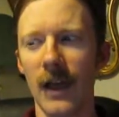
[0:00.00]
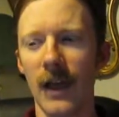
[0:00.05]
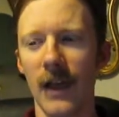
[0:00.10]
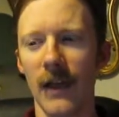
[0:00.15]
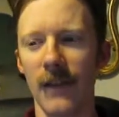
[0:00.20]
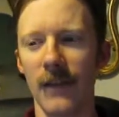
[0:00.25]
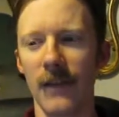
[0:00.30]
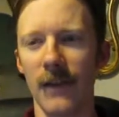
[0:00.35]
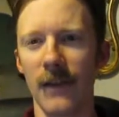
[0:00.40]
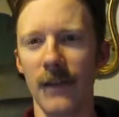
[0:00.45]

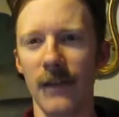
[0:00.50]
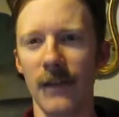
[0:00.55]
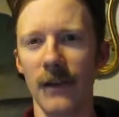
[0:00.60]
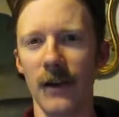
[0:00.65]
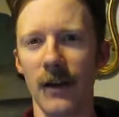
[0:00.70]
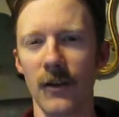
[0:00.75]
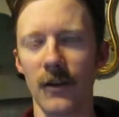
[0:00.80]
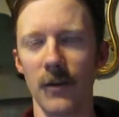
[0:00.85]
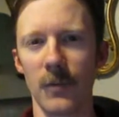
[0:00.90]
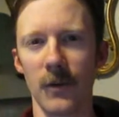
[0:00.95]
and then the
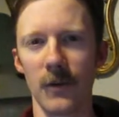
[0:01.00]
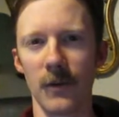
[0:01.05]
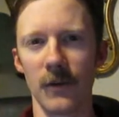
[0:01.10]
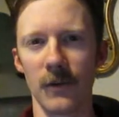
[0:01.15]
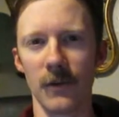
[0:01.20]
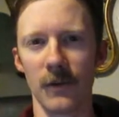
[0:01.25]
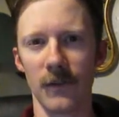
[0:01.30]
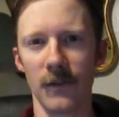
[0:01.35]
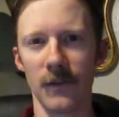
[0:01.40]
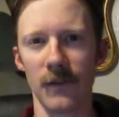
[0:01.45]
other
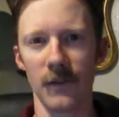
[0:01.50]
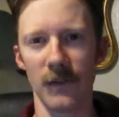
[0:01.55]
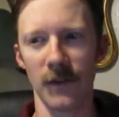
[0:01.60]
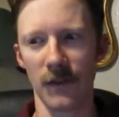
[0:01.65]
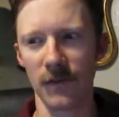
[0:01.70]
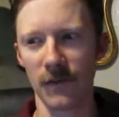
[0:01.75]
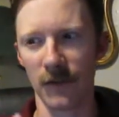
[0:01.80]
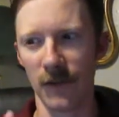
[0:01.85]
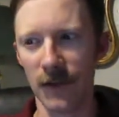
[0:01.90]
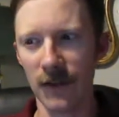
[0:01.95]
person
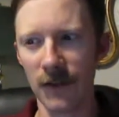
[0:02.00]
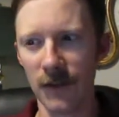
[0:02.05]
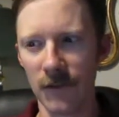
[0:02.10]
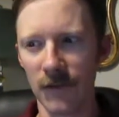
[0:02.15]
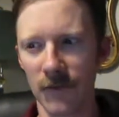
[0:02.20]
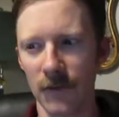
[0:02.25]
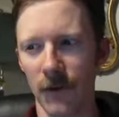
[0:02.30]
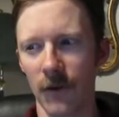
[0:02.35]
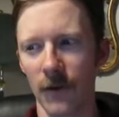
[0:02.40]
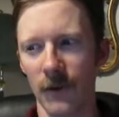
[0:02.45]
sticks to
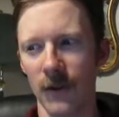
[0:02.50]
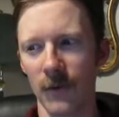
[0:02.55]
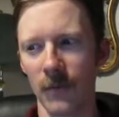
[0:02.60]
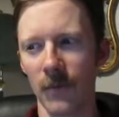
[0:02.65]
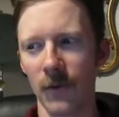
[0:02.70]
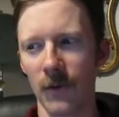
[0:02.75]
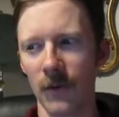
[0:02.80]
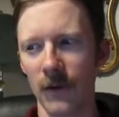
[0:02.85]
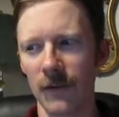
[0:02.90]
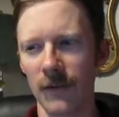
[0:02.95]
his talking
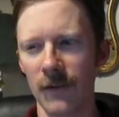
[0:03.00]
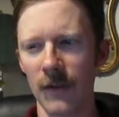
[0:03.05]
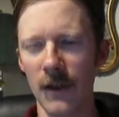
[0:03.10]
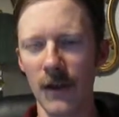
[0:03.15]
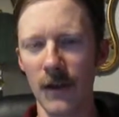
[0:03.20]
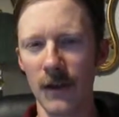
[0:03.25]
points,